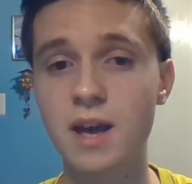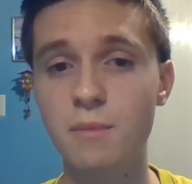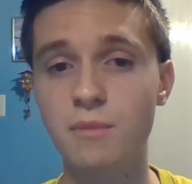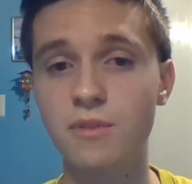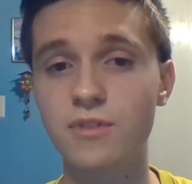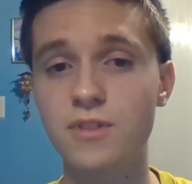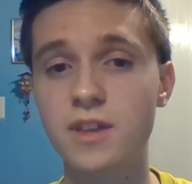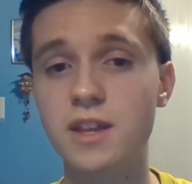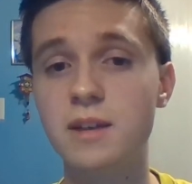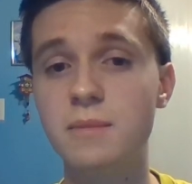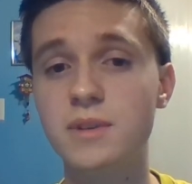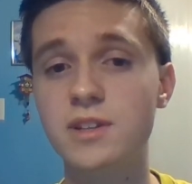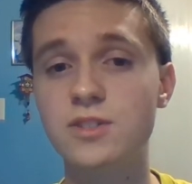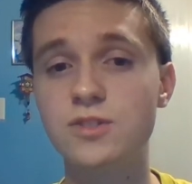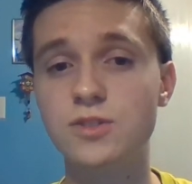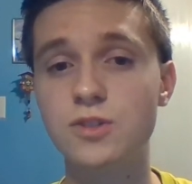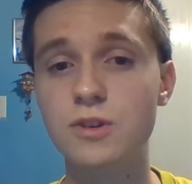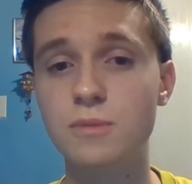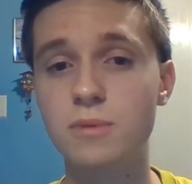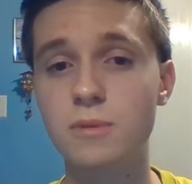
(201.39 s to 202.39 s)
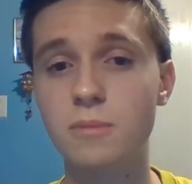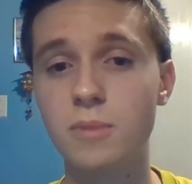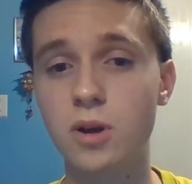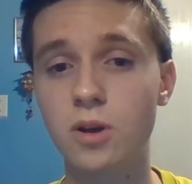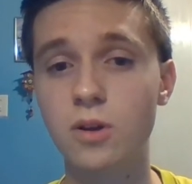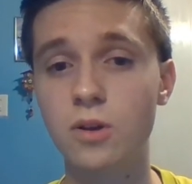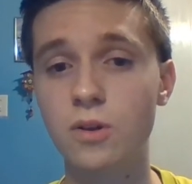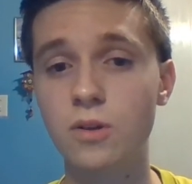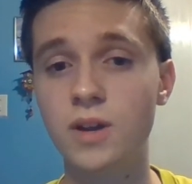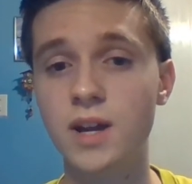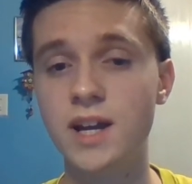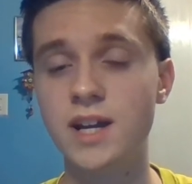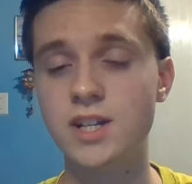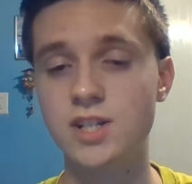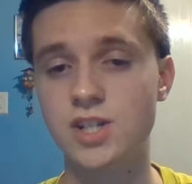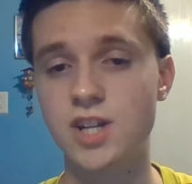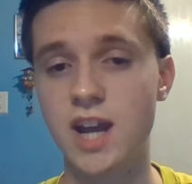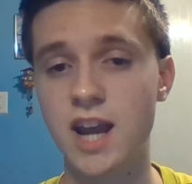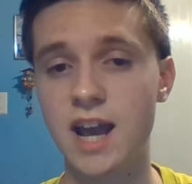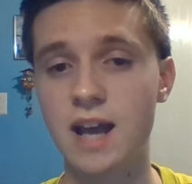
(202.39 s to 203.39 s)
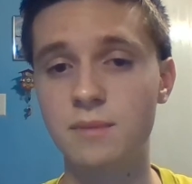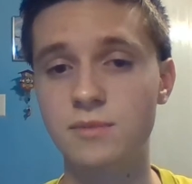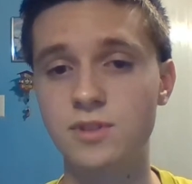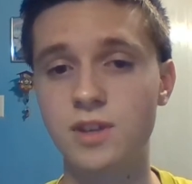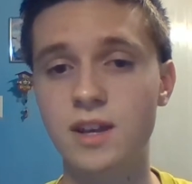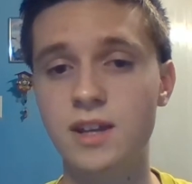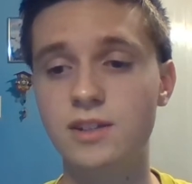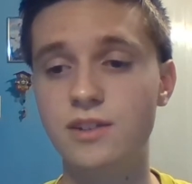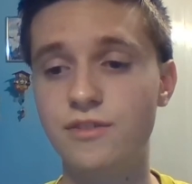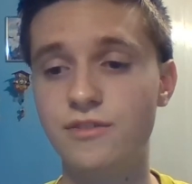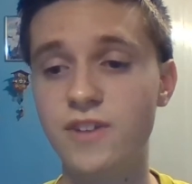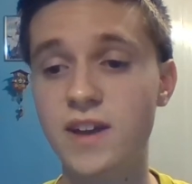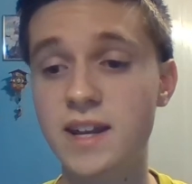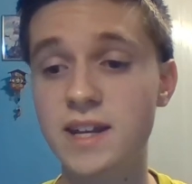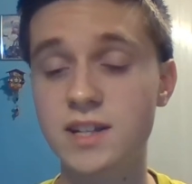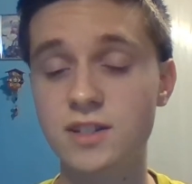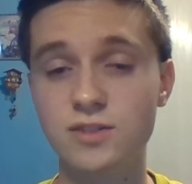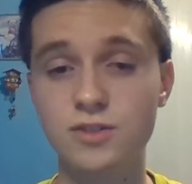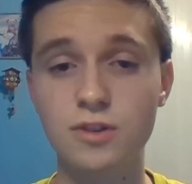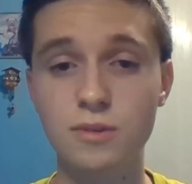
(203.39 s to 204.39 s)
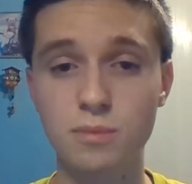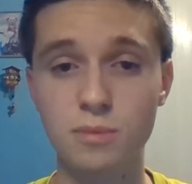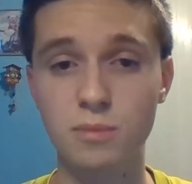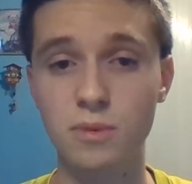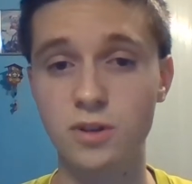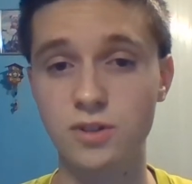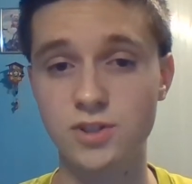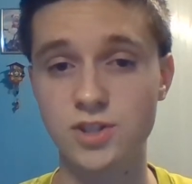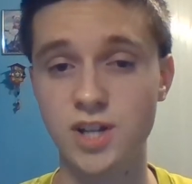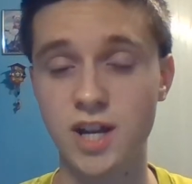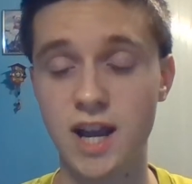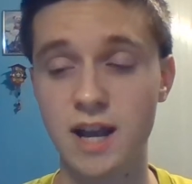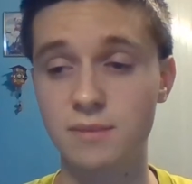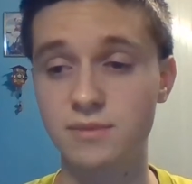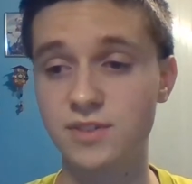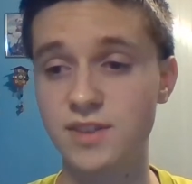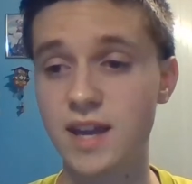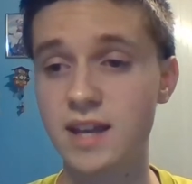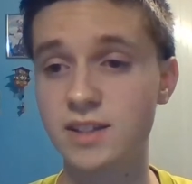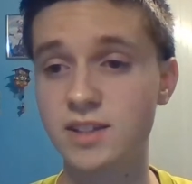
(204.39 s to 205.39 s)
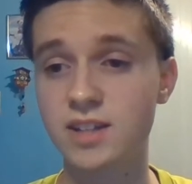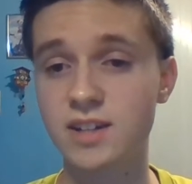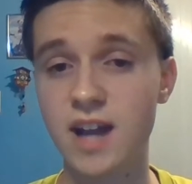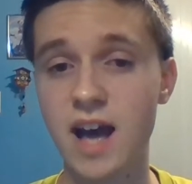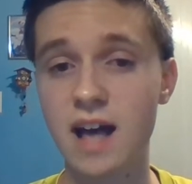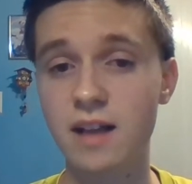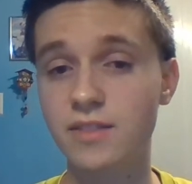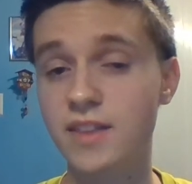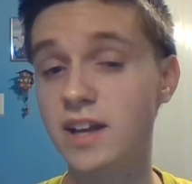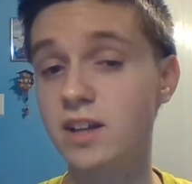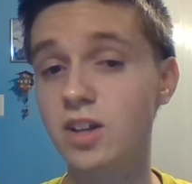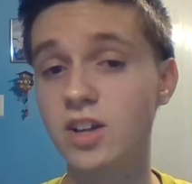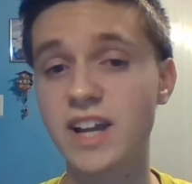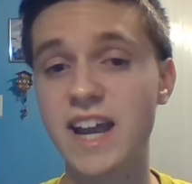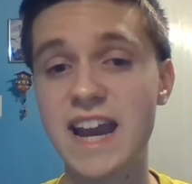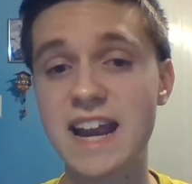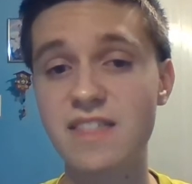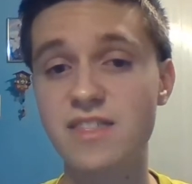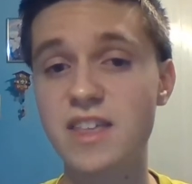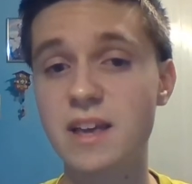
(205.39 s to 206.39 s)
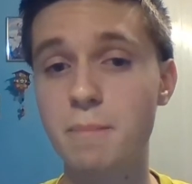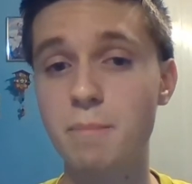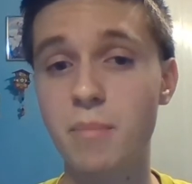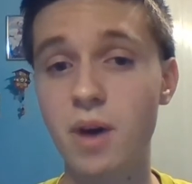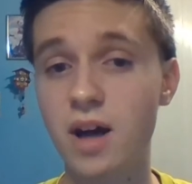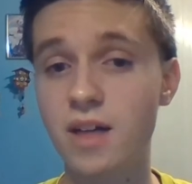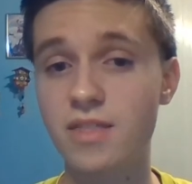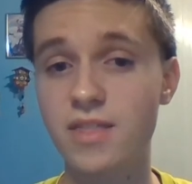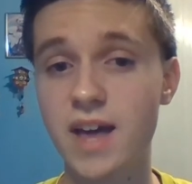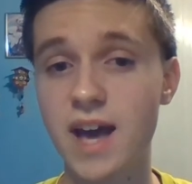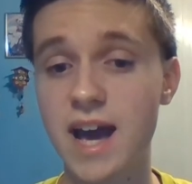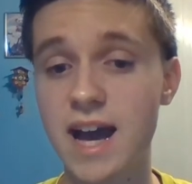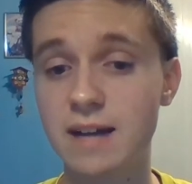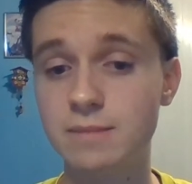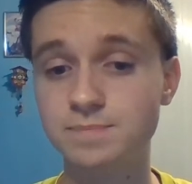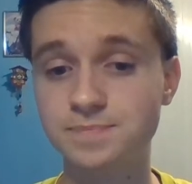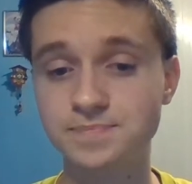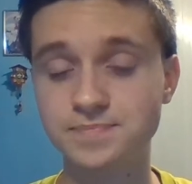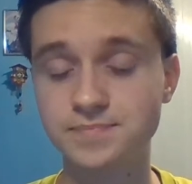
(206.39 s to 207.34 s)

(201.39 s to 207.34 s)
But for them to be Super Bowl champs, defending Super Bowl champs, they look anything but that.